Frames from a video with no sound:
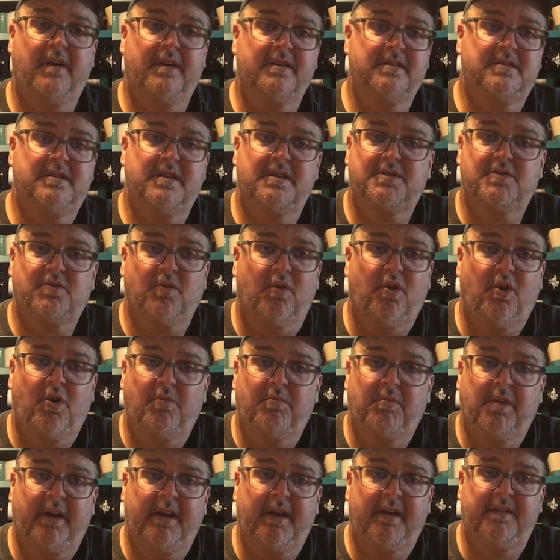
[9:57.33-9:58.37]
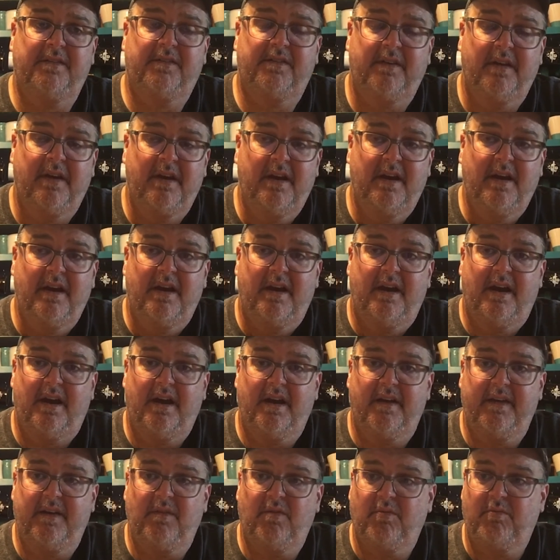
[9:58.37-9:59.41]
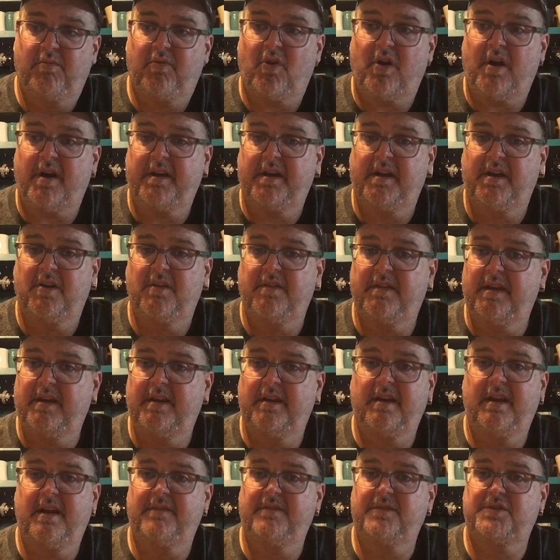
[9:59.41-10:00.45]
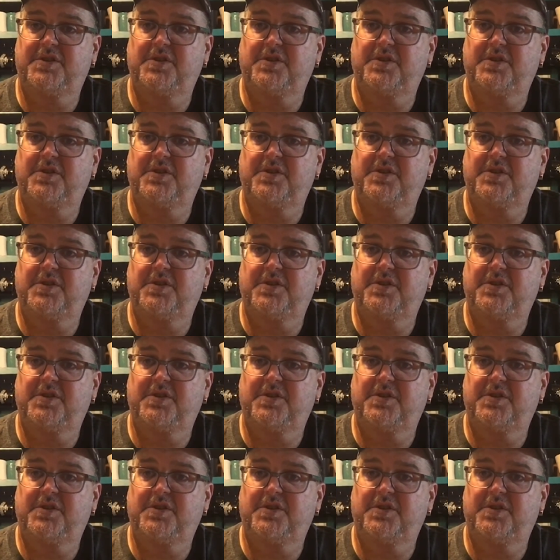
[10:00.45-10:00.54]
ancestral homelands. They were brought here. They didn't have a